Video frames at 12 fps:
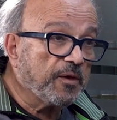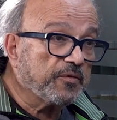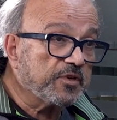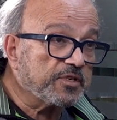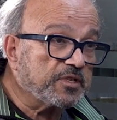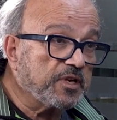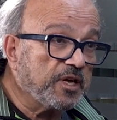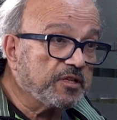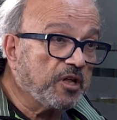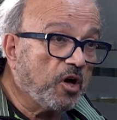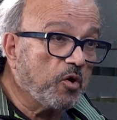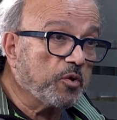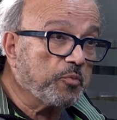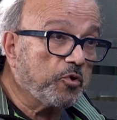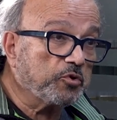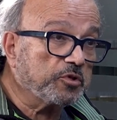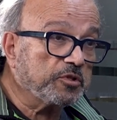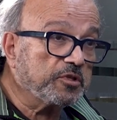this land, how
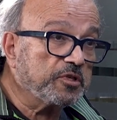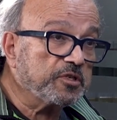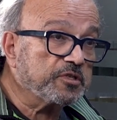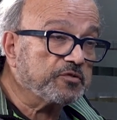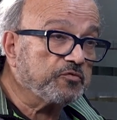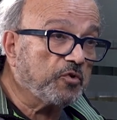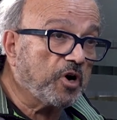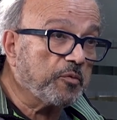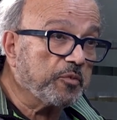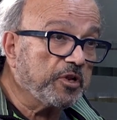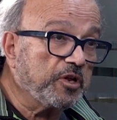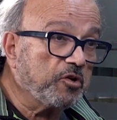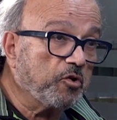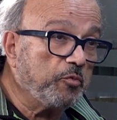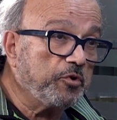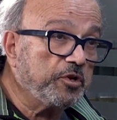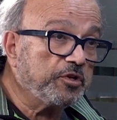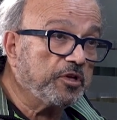important it is for Armenian
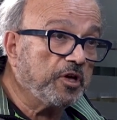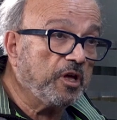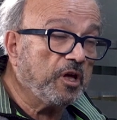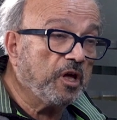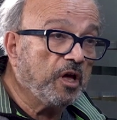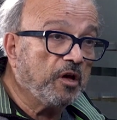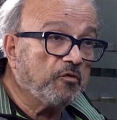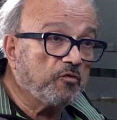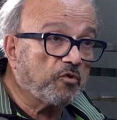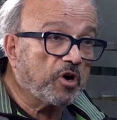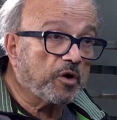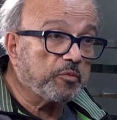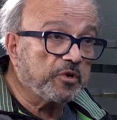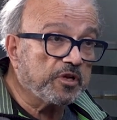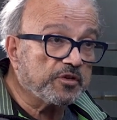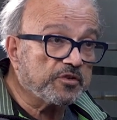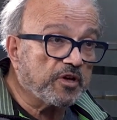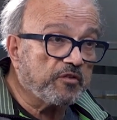community, for
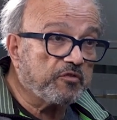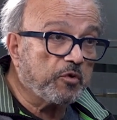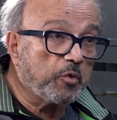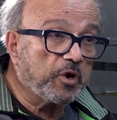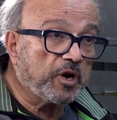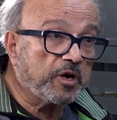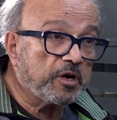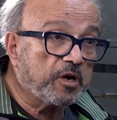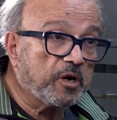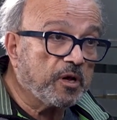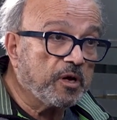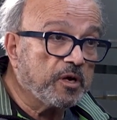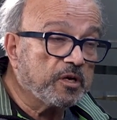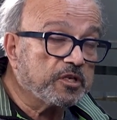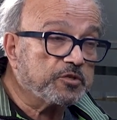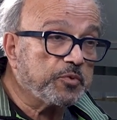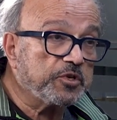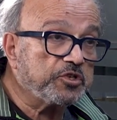Armenians everywhere,
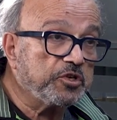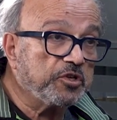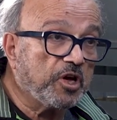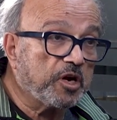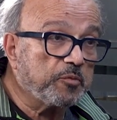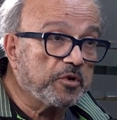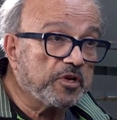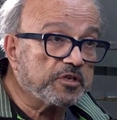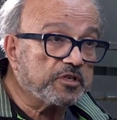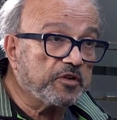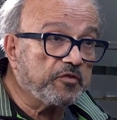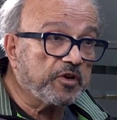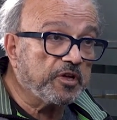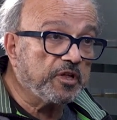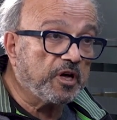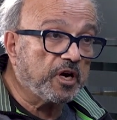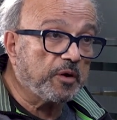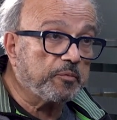especially the Armenians living in
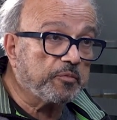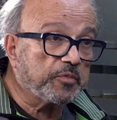Arab